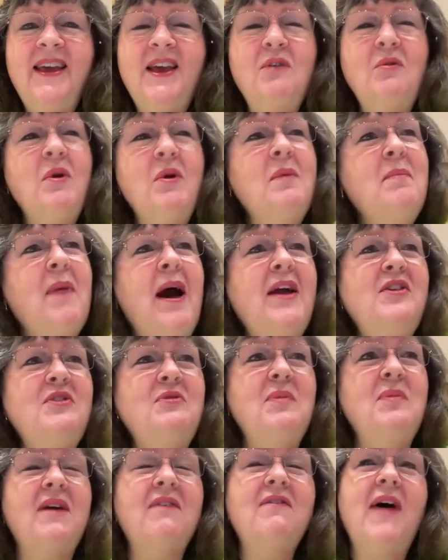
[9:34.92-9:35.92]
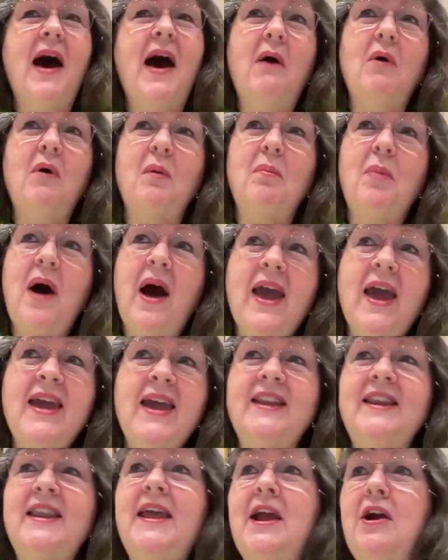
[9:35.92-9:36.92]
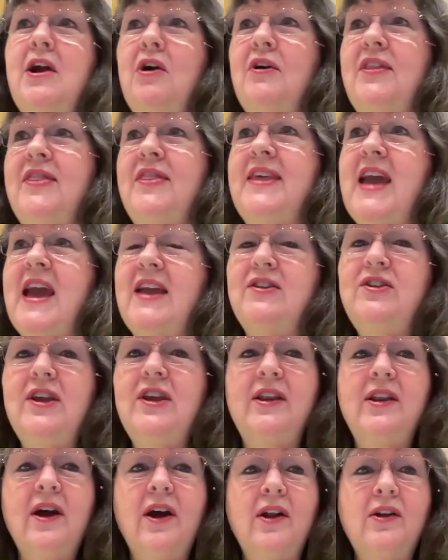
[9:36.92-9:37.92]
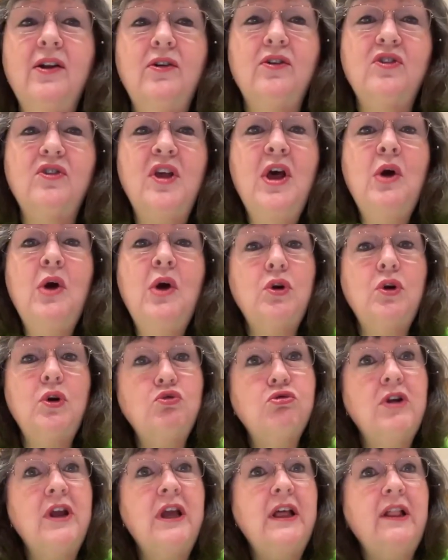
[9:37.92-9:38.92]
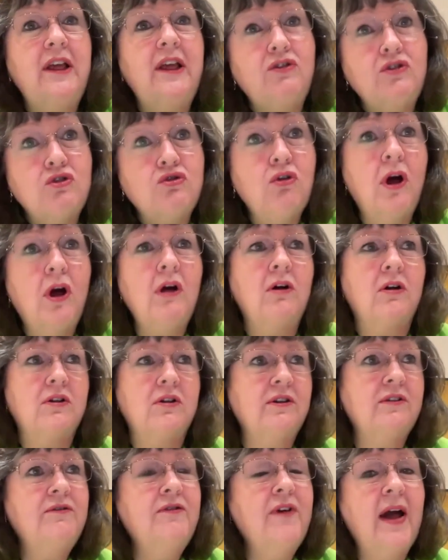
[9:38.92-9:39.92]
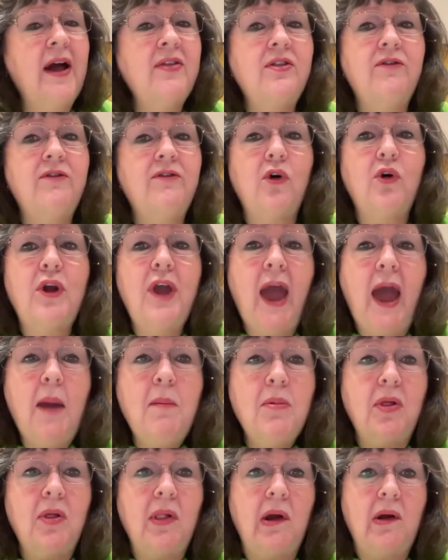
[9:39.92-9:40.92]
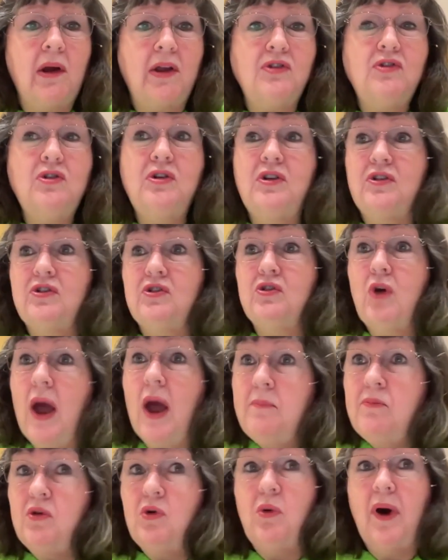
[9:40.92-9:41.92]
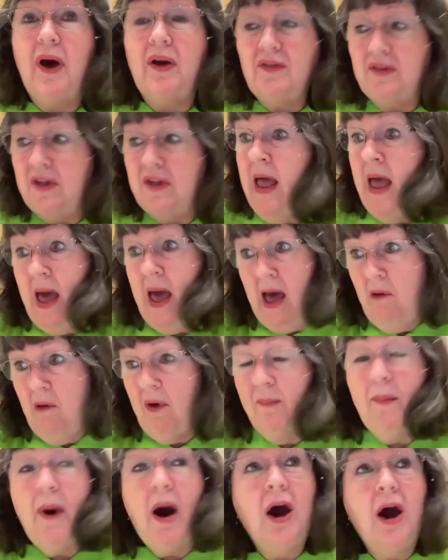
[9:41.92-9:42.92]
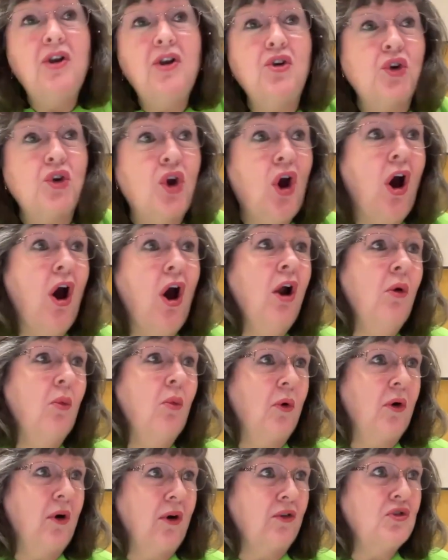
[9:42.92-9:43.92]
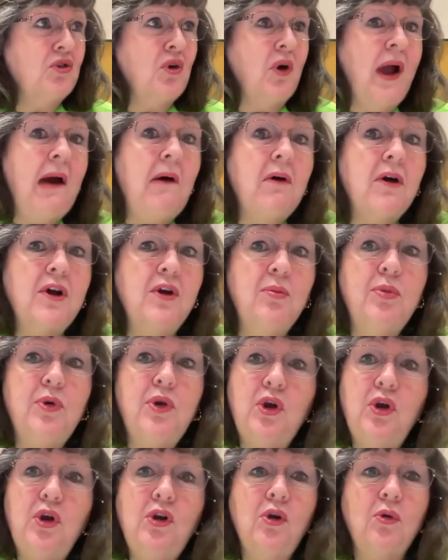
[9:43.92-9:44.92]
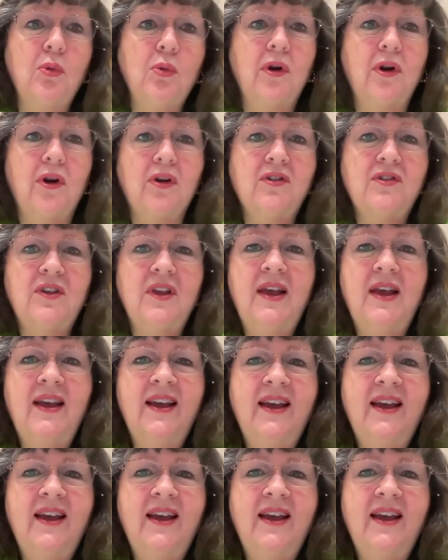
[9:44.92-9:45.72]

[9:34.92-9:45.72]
It reminds me of how a pioneer in the 1800s would really struggle to find the vocabulary to describe to us how a modern car works or how a computer works.